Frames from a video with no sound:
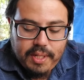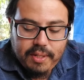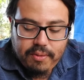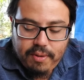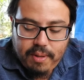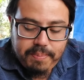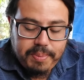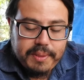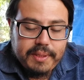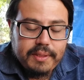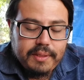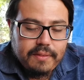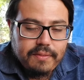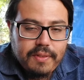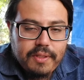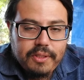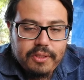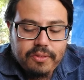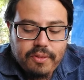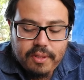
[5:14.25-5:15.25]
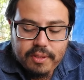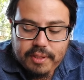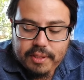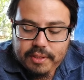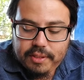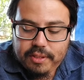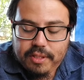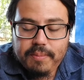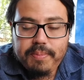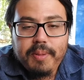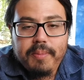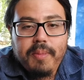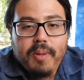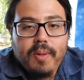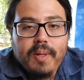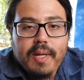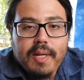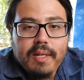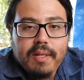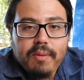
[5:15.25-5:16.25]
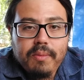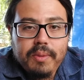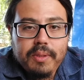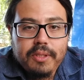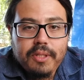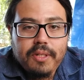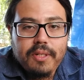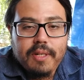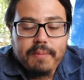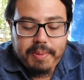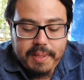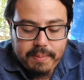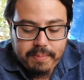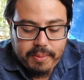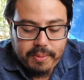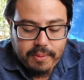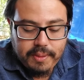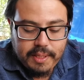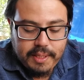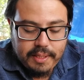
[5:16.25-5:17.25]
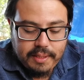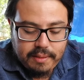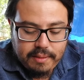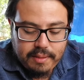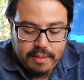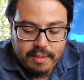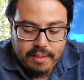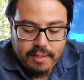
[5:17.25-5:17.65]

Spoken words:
He represents a very strong section of Pomona, which are the people, and